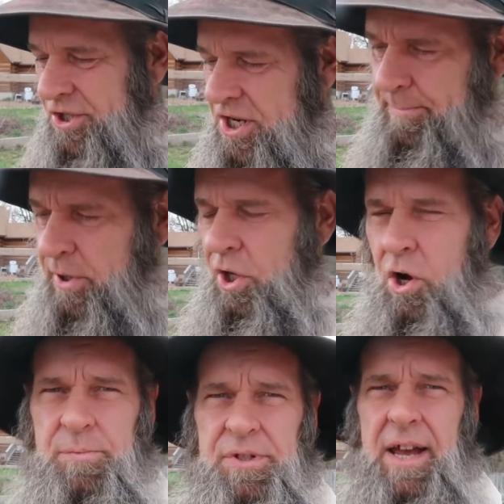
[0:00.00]
Sheep on the
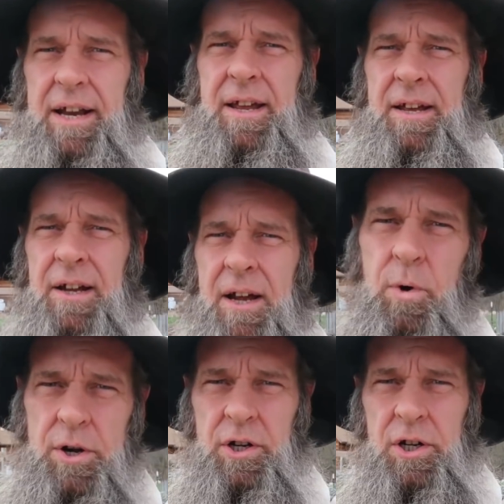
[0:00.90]
homestead.
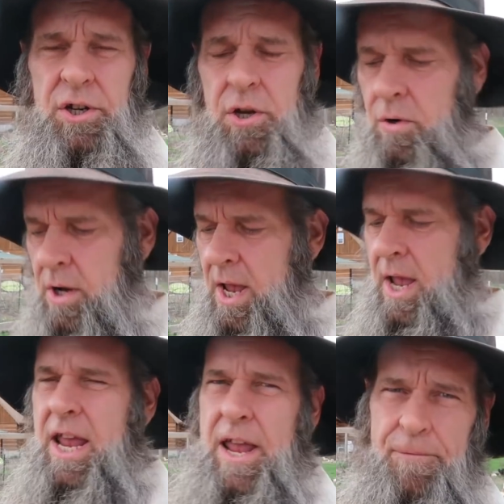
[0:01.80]
And what you're gonna do
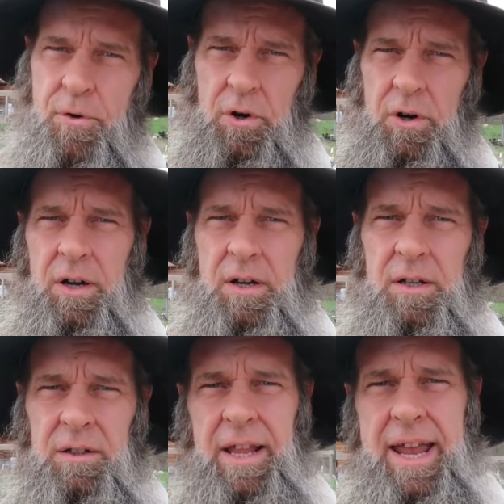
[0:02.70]
if your
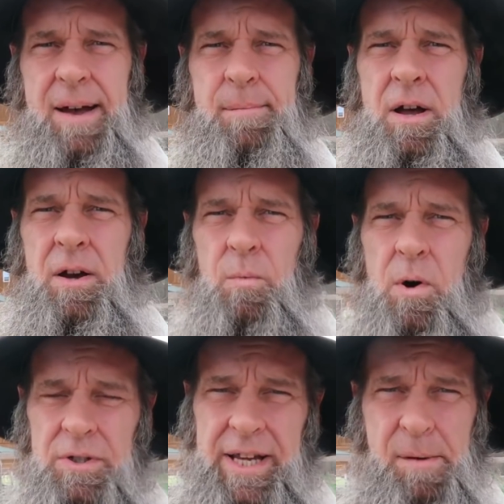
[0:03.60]
lamb
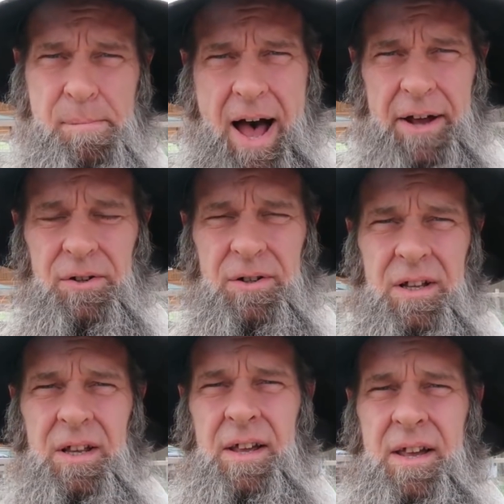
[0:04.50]
won't take a bottle,
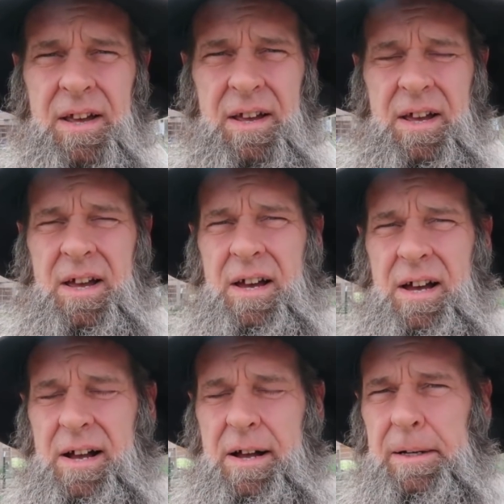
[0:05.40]

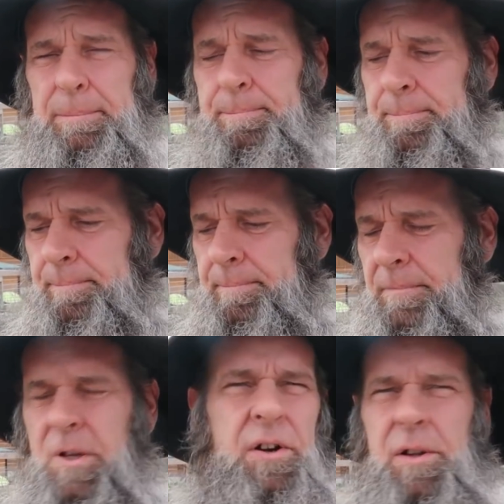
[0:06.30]
um,
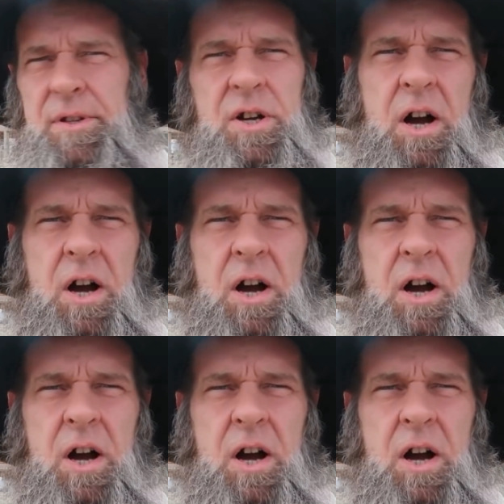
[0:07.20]
here, let me